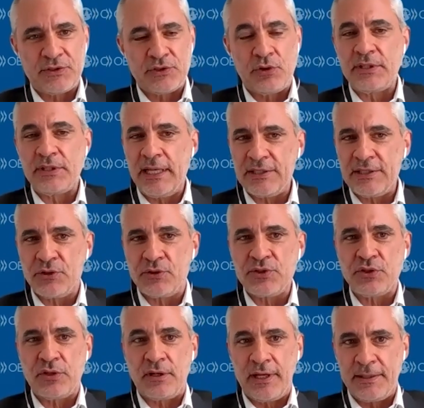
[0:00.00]
So there is
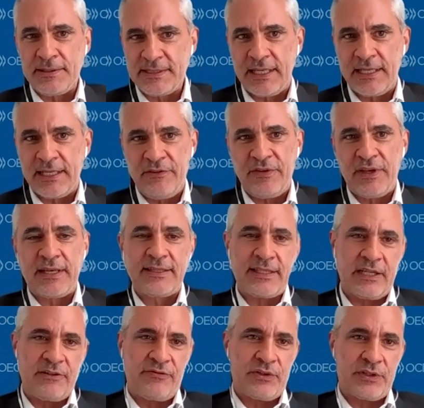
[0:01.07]
also a significant
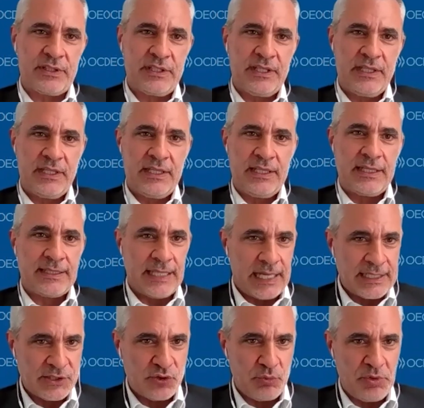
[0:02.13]
effort that
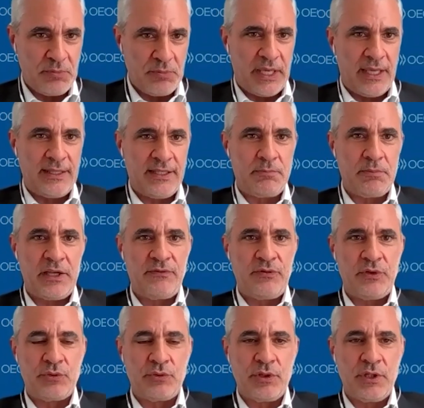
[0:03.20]
has to be made, in my
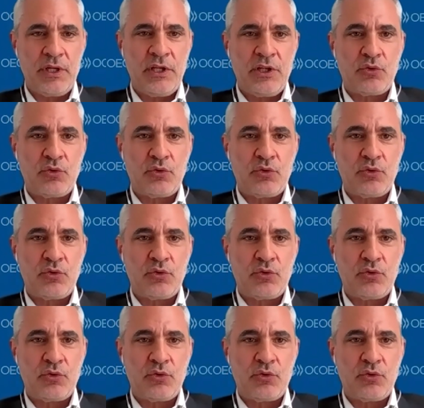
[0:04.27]
view,